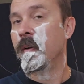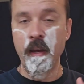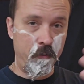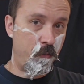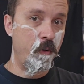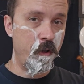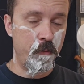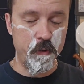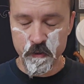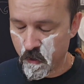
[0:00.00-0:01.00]
And for another
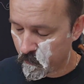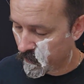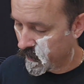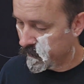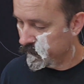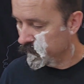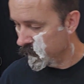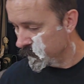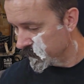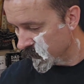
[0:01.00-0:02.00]
reason coming later.
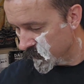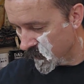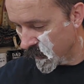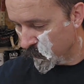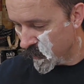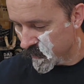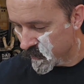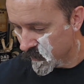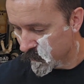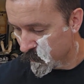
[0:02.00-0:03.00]
Because you think
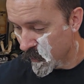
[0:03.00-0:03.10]
prospect,